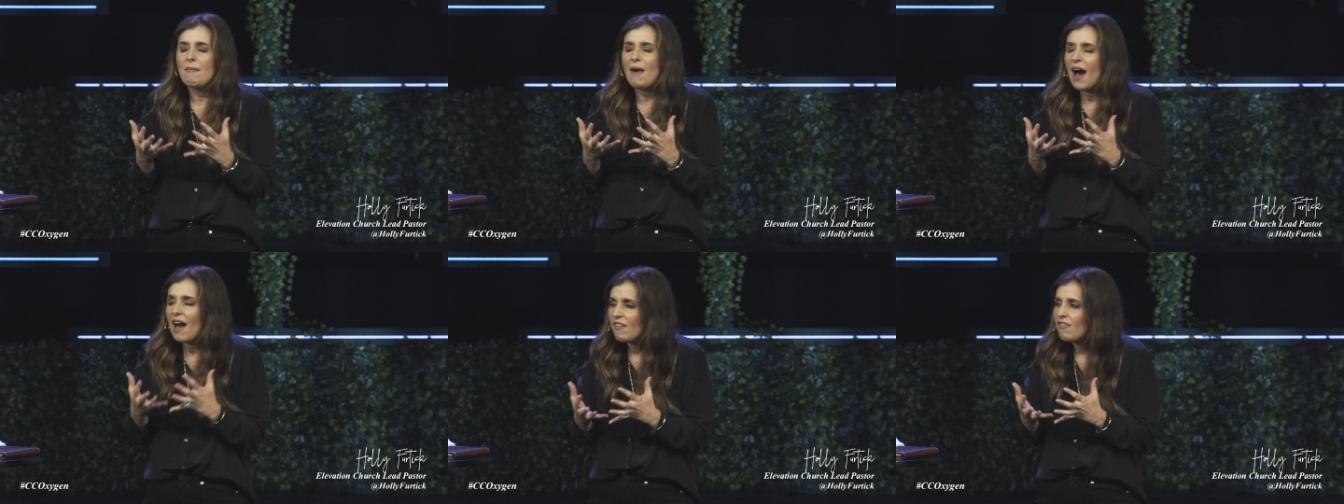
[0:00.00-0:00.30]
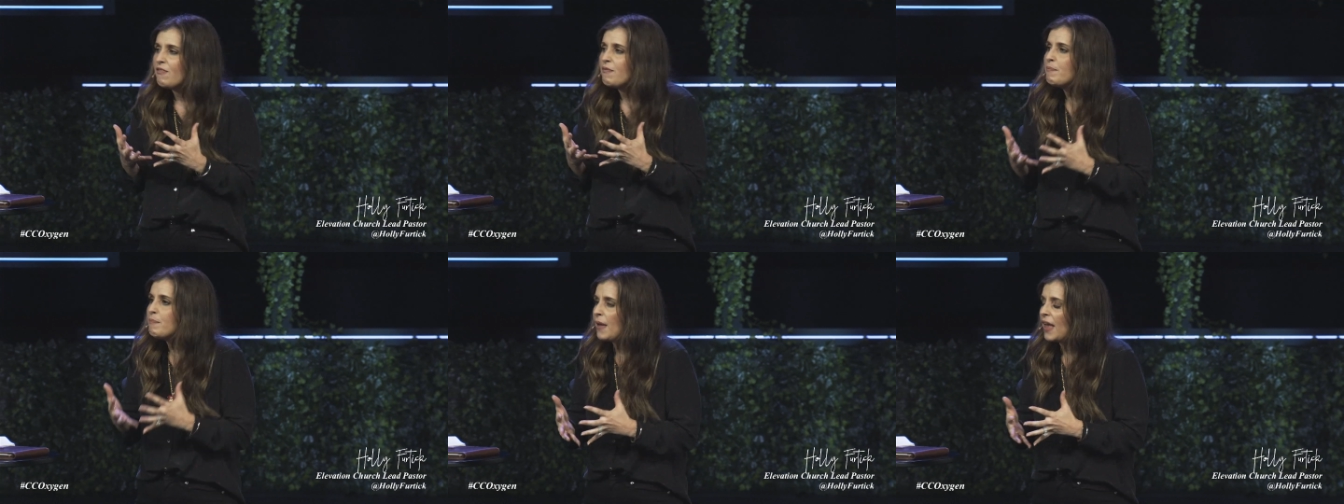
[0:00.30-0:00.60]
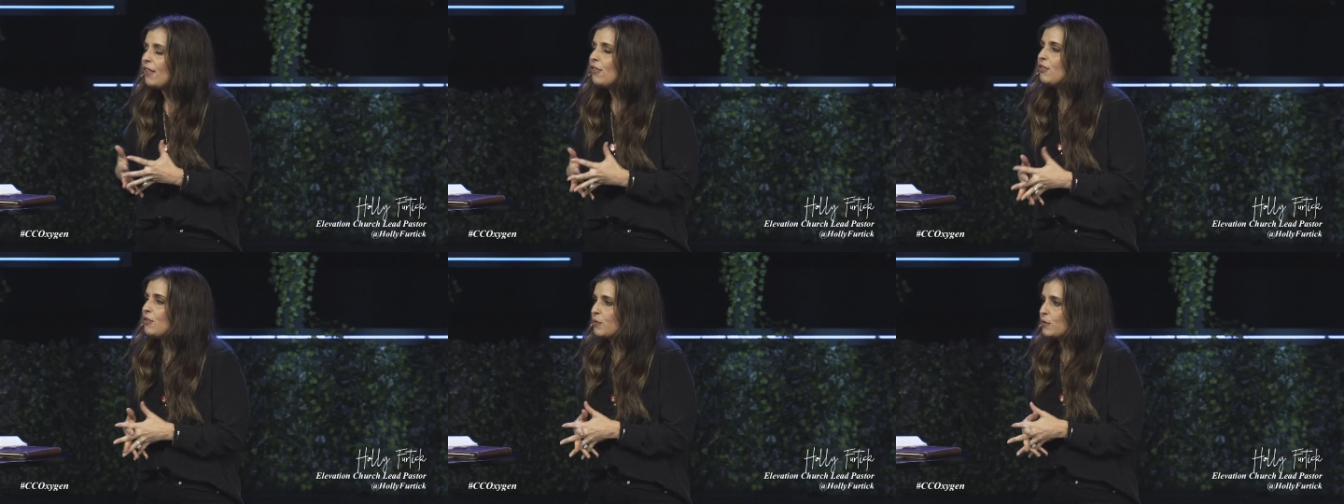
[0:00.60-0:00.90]
I've
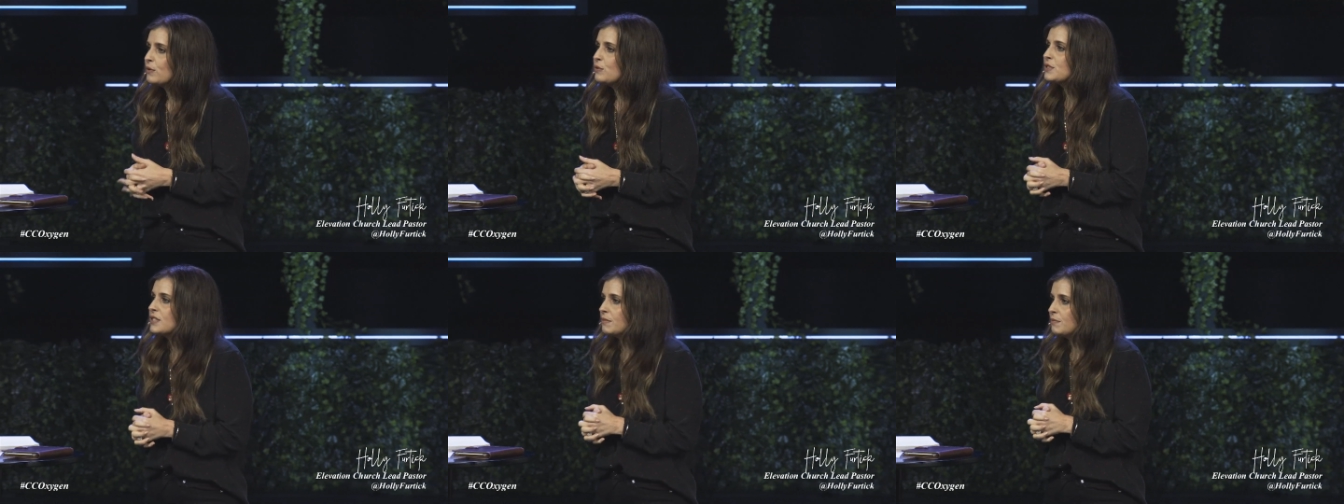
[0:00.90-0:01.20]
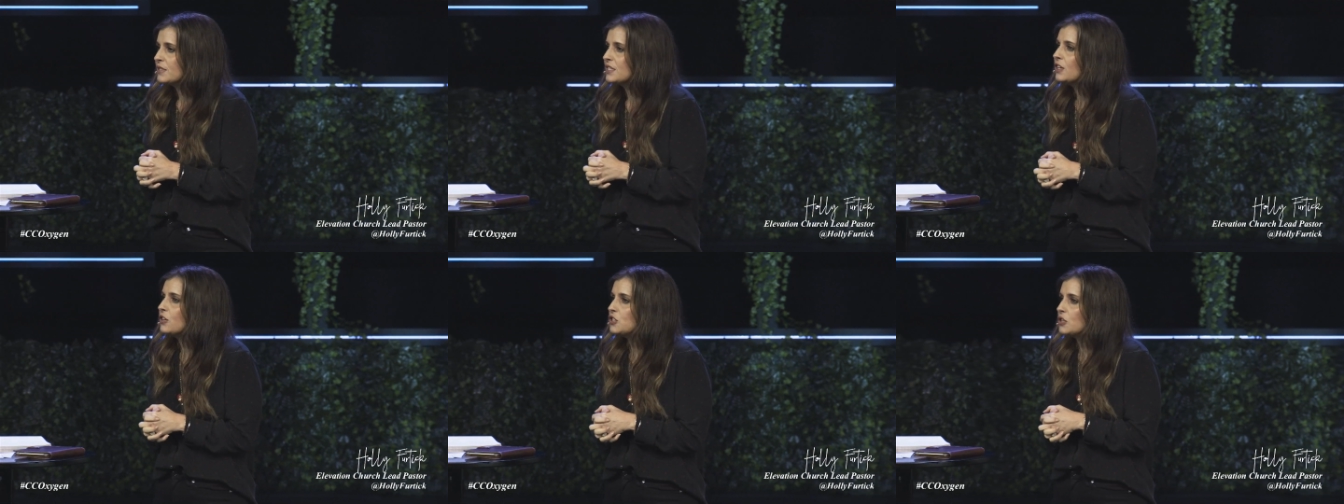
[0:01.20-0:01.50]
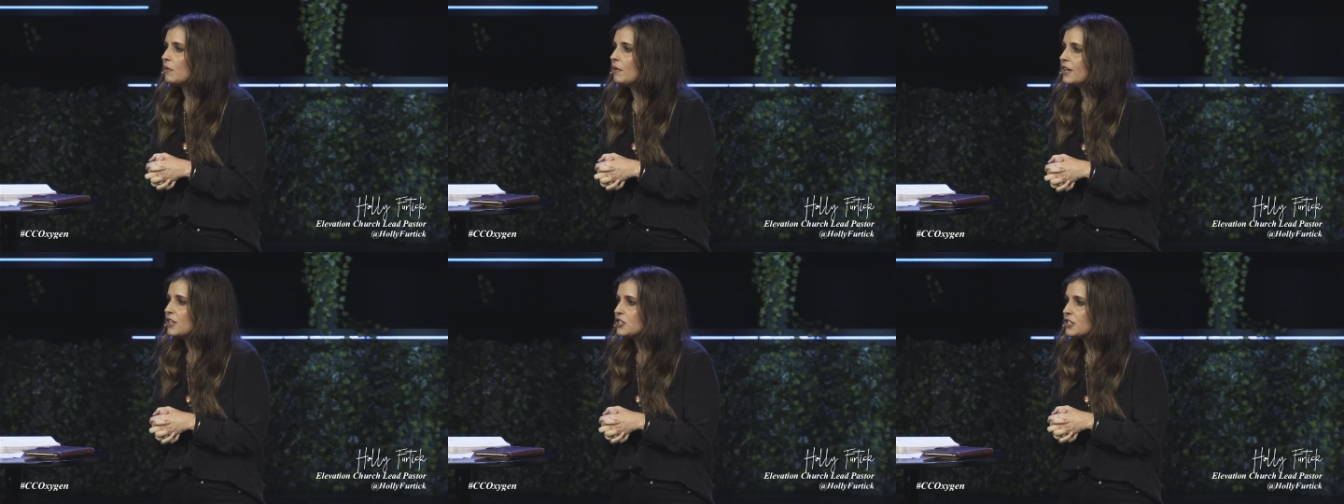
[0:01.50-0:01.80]
been through some
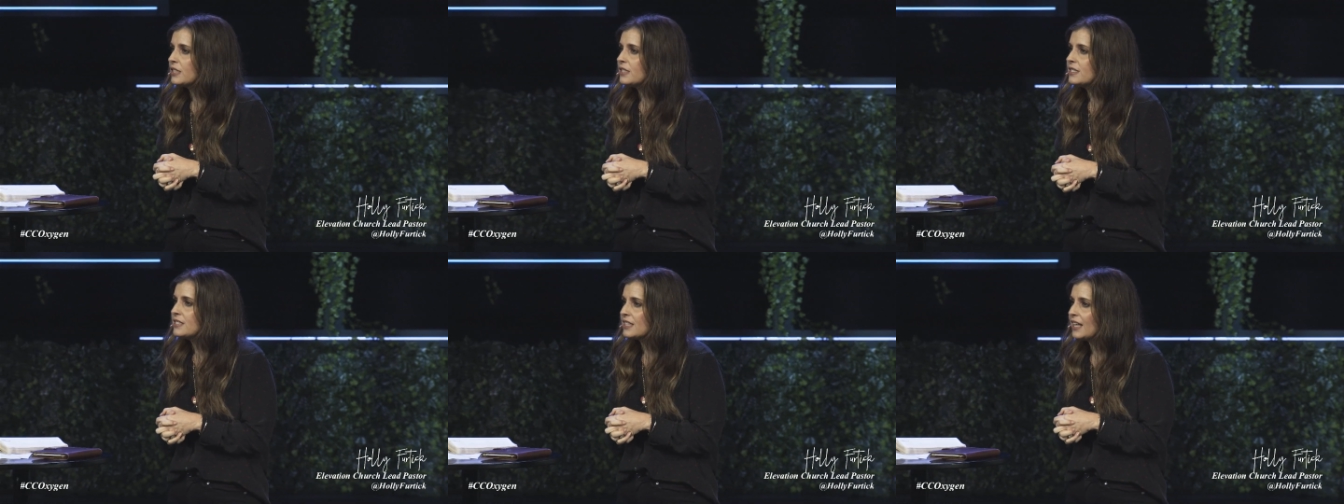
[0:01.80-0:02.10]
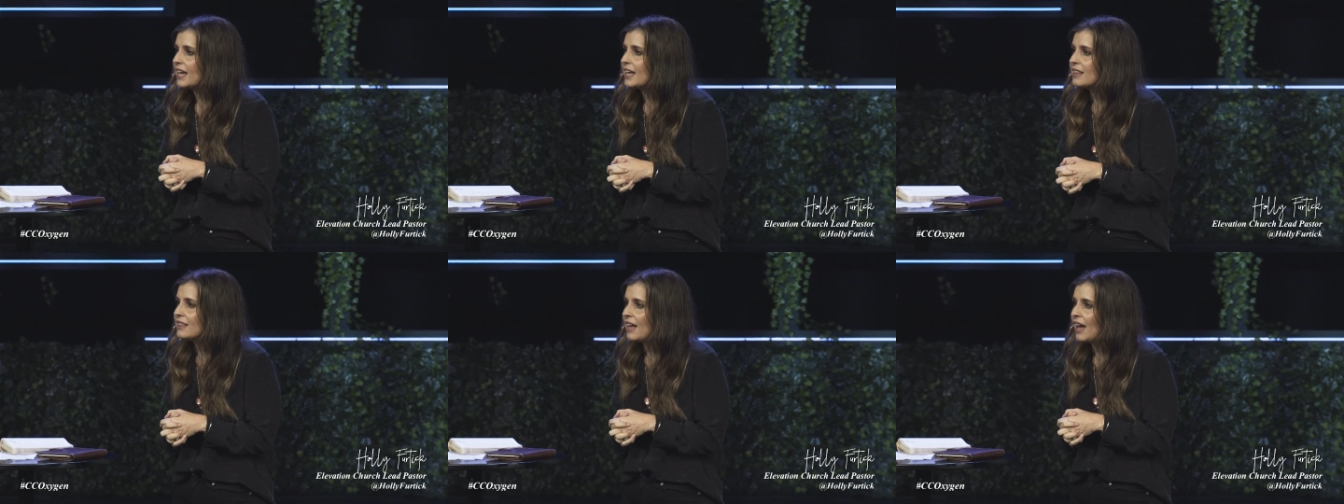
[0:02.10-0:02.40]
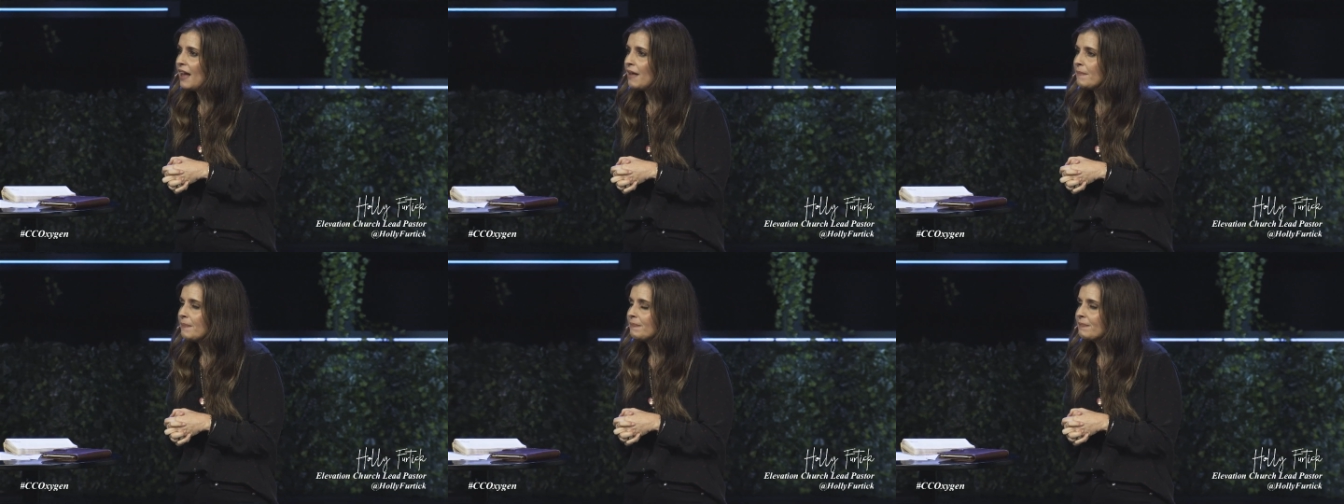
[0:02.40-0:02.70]
situations like
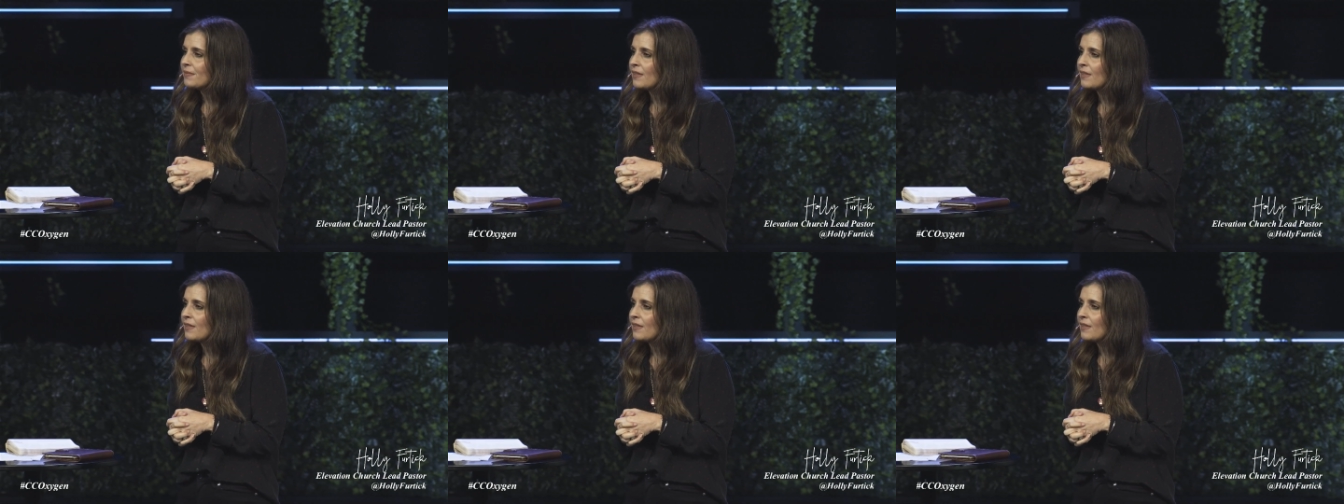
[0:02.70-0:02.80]
that,